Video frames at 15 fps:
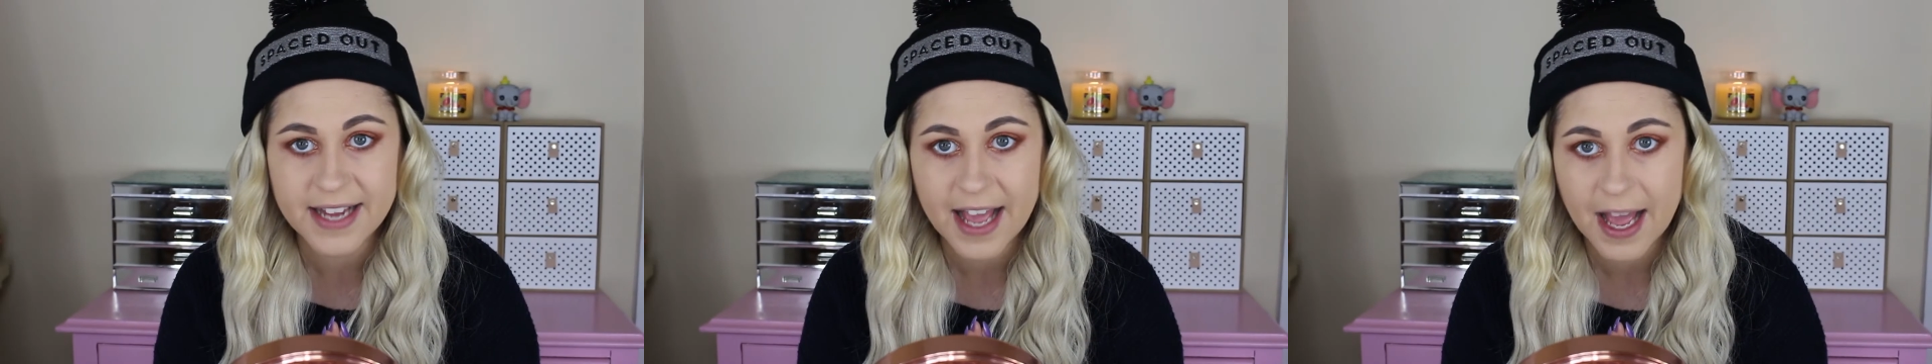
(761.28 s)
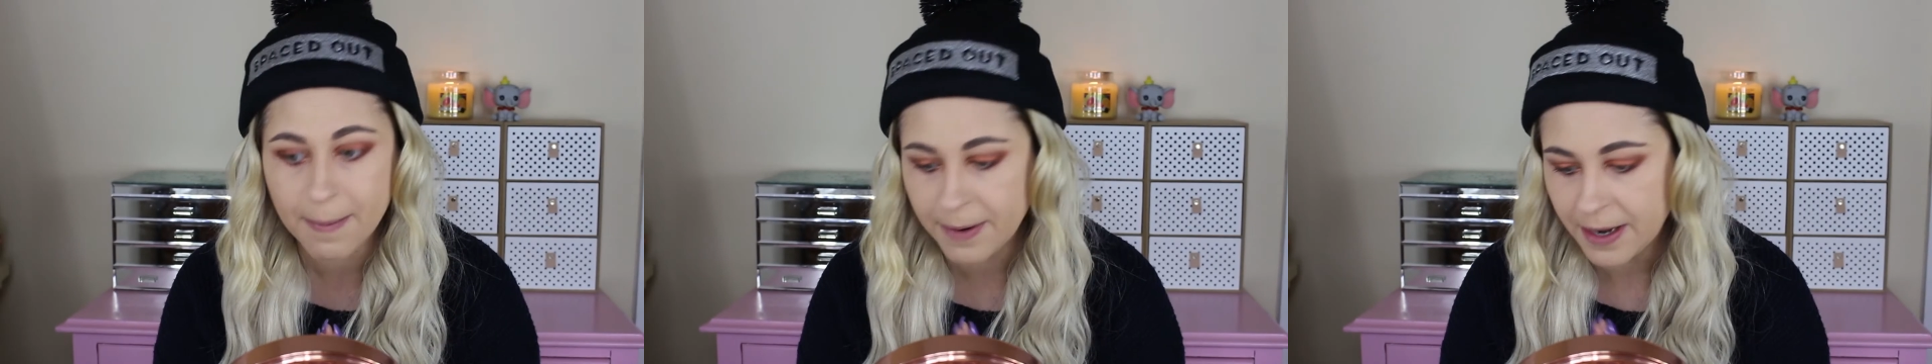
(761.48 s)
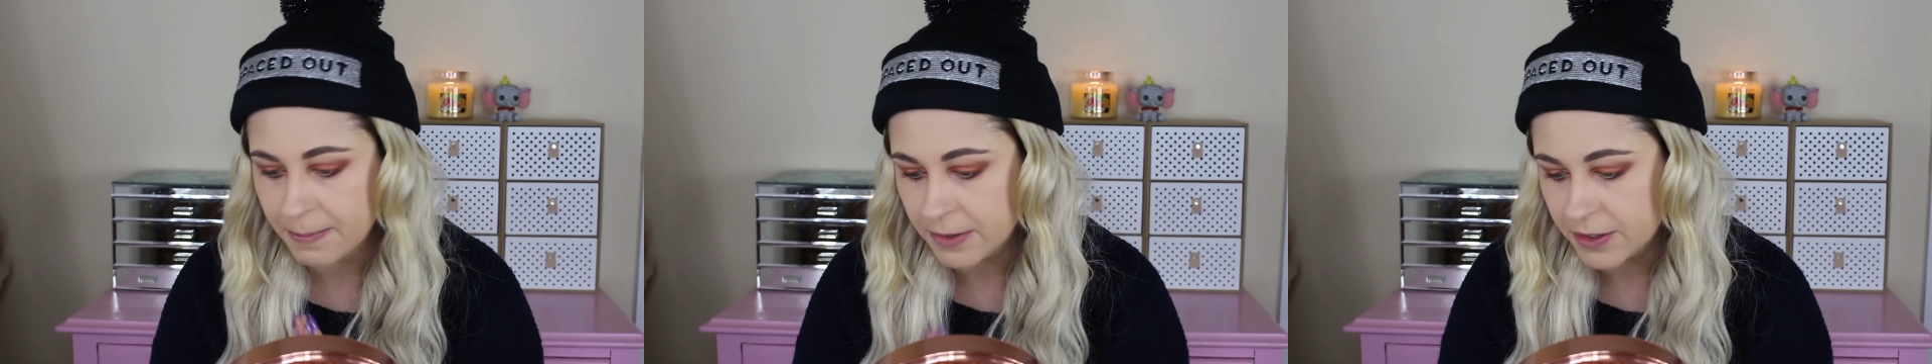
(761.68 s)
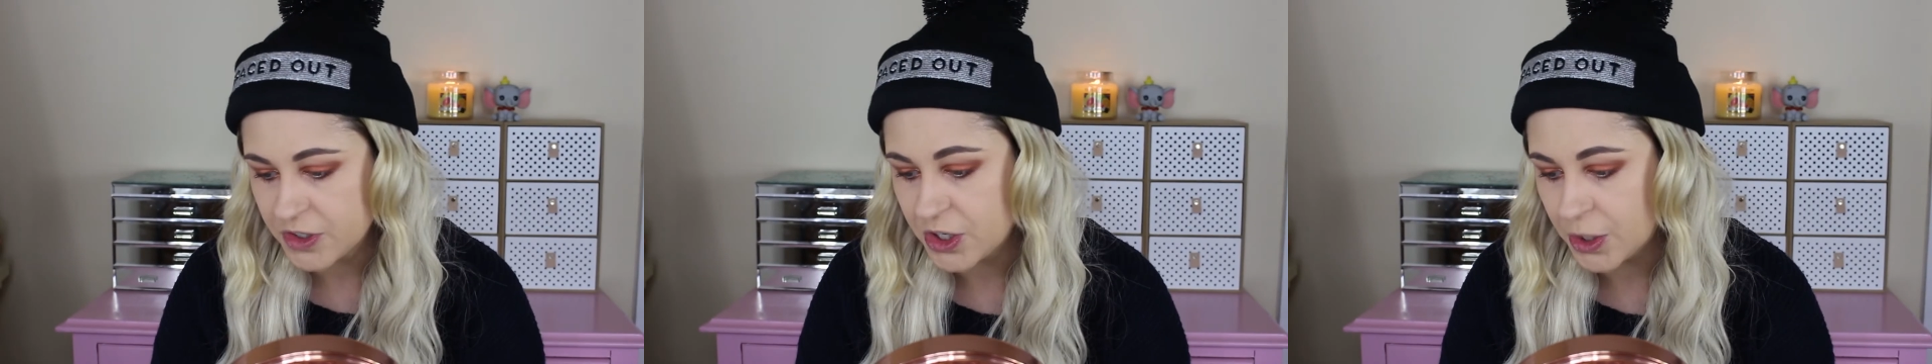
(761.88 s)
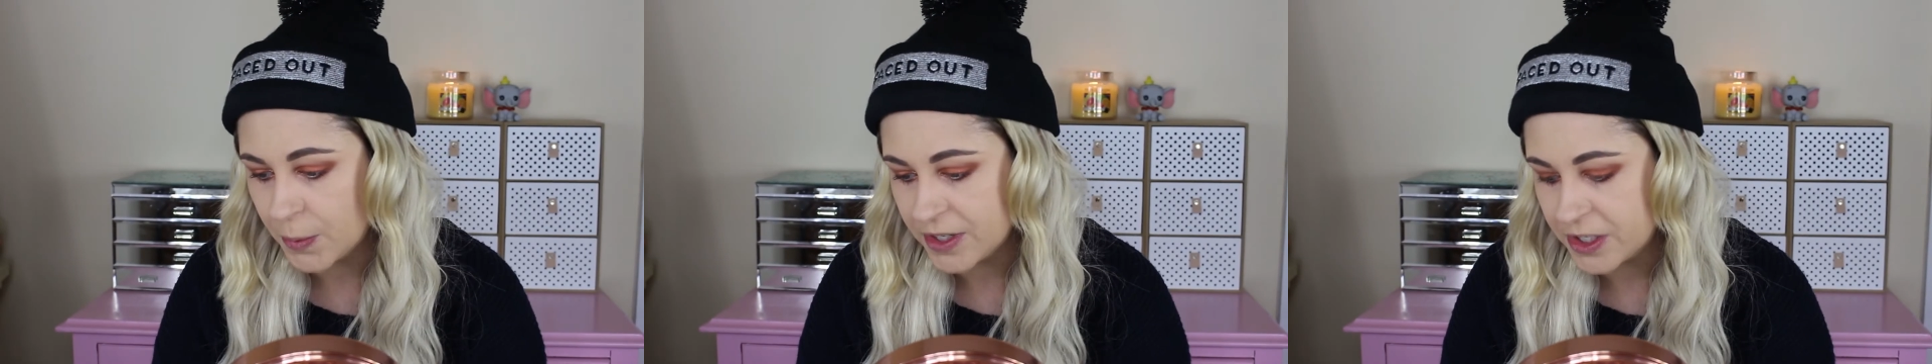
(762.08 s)
now, but I'm not
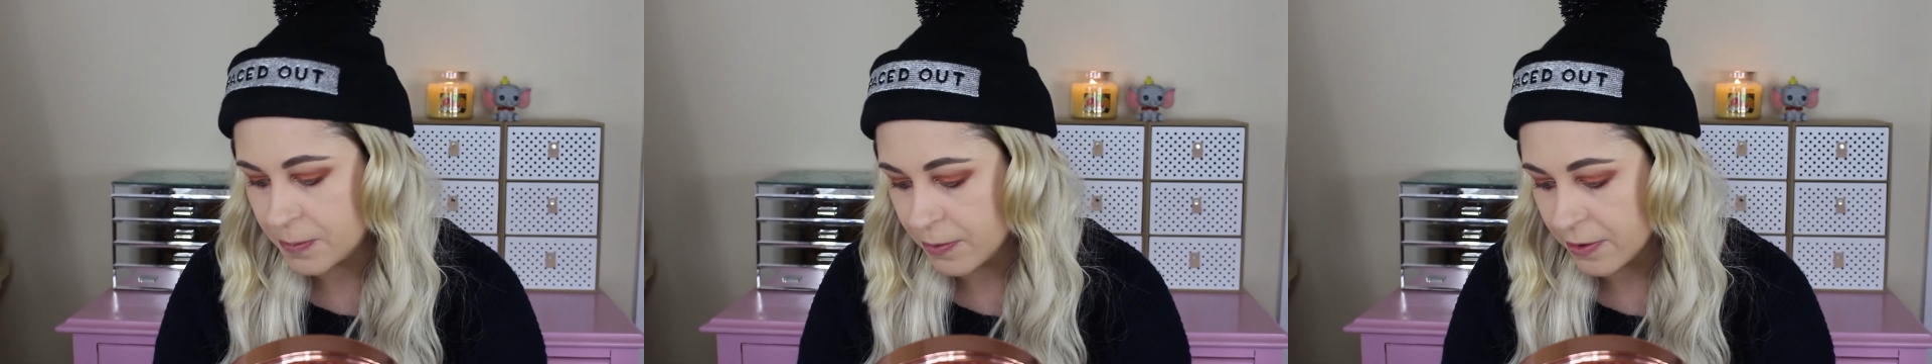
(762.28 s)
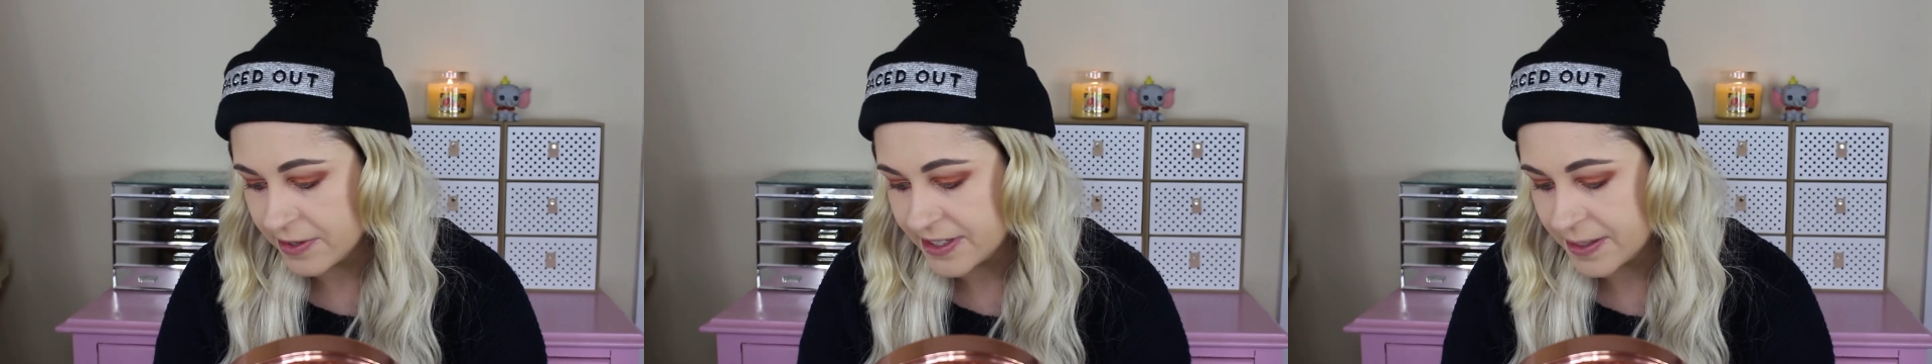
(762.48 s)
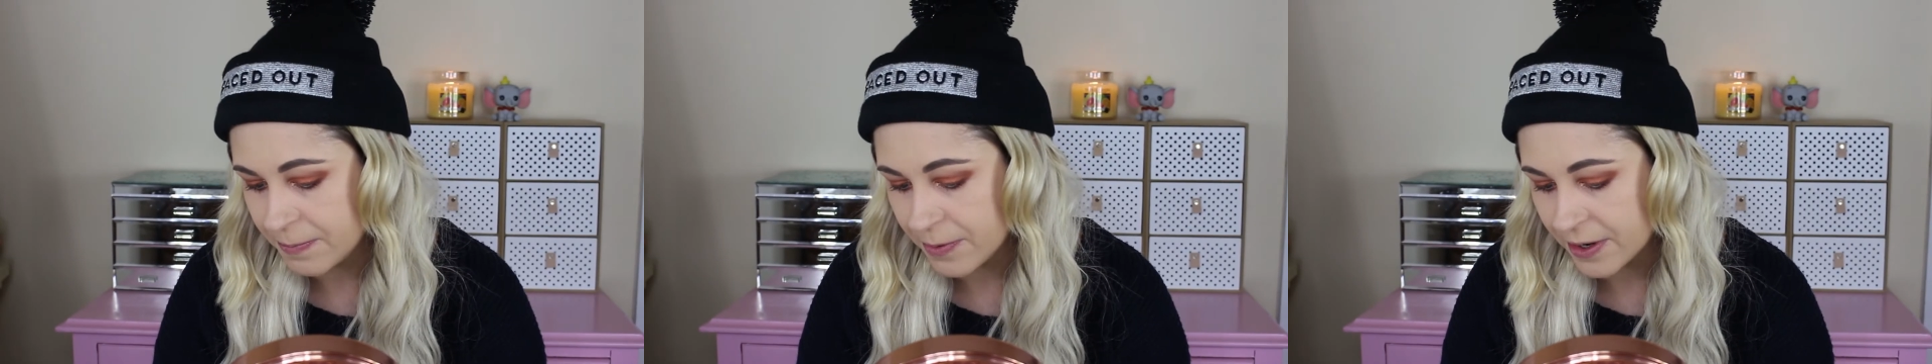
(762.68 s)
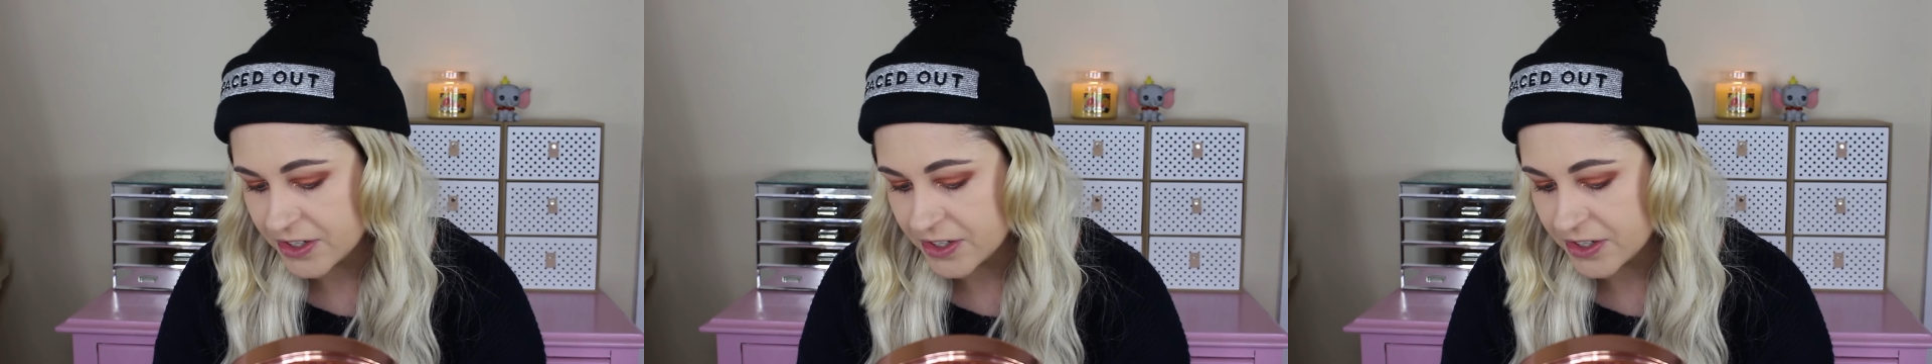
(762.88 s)
sure which bronzer